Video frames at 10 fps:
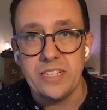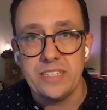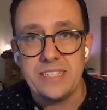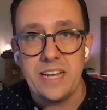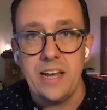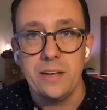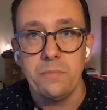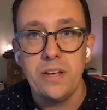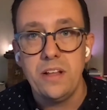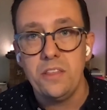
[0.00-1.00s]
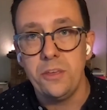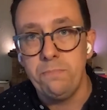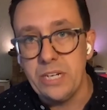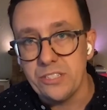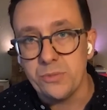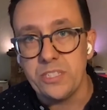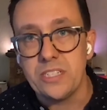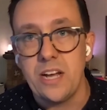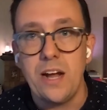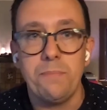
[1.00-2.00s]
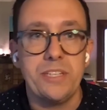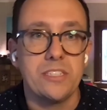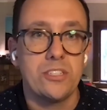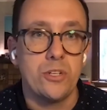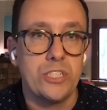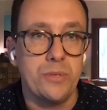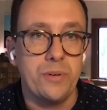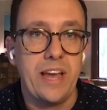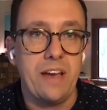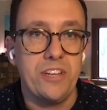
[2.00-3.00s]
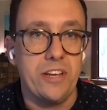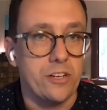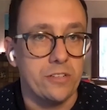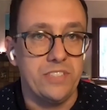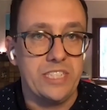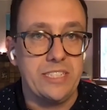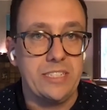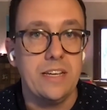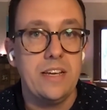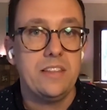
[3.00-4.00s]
of the time, the belts would stop, the associate would have to intervene,